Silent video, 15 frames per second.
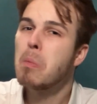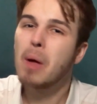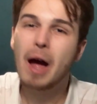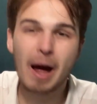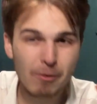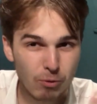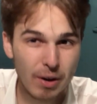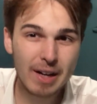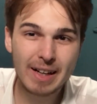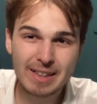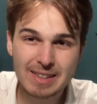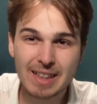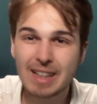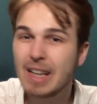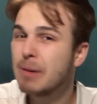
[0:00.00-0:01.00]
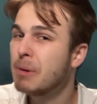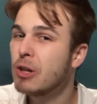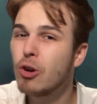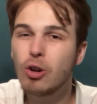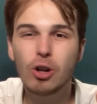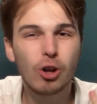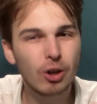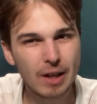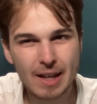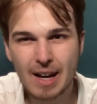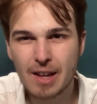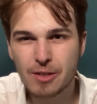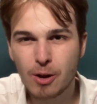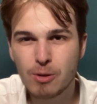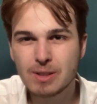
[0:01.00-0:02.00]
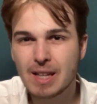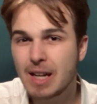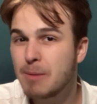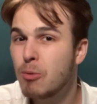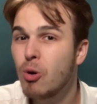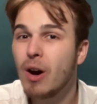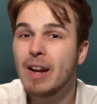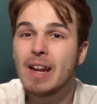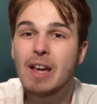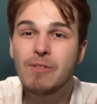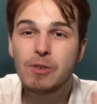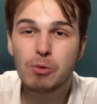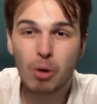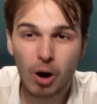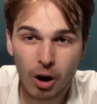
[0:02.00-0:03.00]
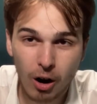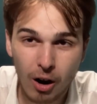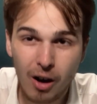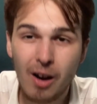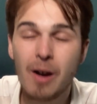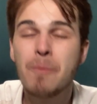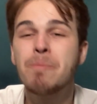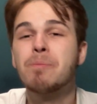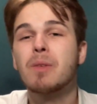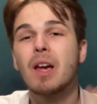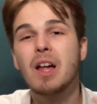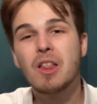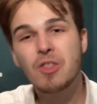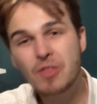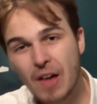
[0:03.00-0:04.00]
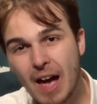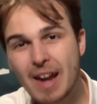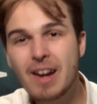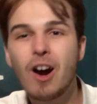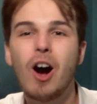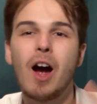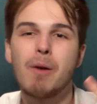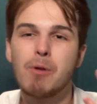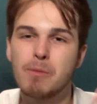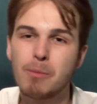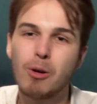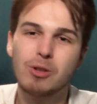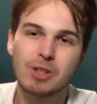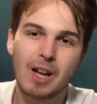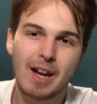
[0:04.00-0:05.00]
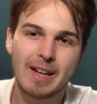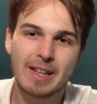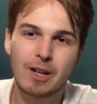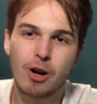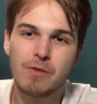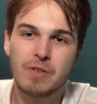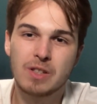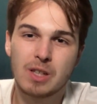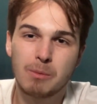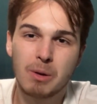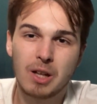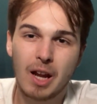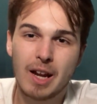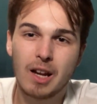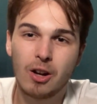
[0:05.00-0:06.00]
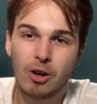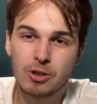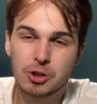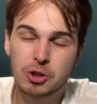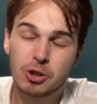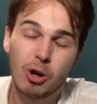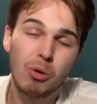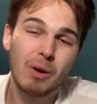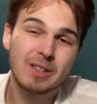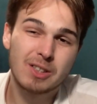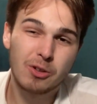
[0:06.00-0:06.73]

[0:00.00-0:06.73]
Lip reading: And realistically, we're not looking at those anymore. And if you are, then I would most likely go for someone like Lance Stroll as an